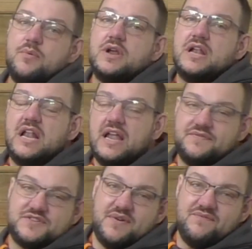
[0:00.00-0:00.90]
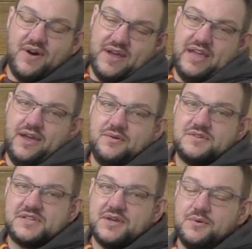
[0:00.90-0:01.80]
would love to invite you
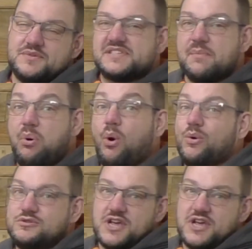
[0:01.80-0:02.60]
to support